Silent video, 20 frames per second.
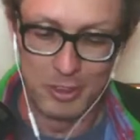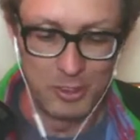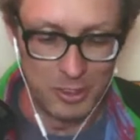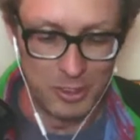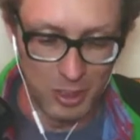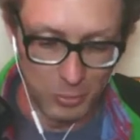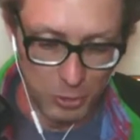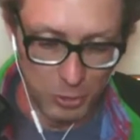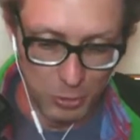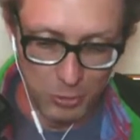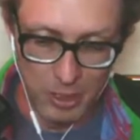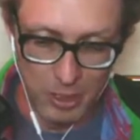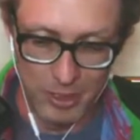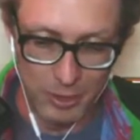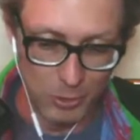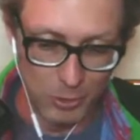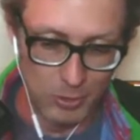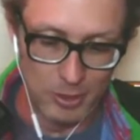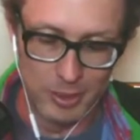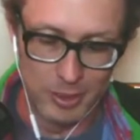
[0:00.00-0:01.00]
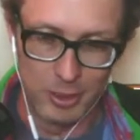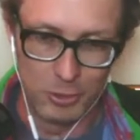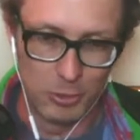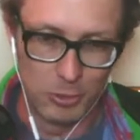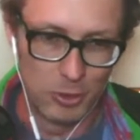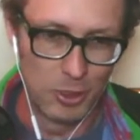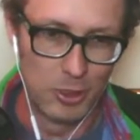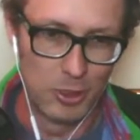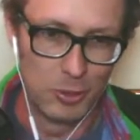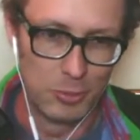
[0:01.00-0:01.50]
comes a minor release with
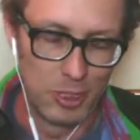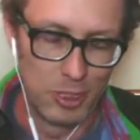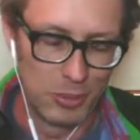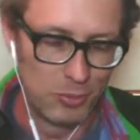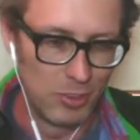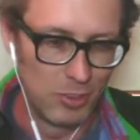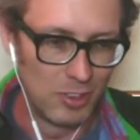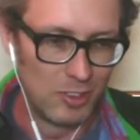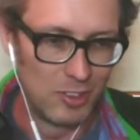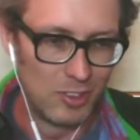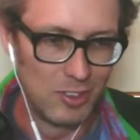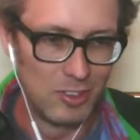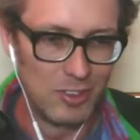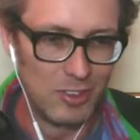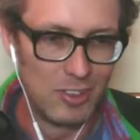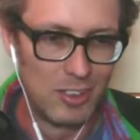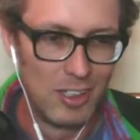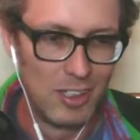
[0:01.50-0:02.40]
all the bug fixes.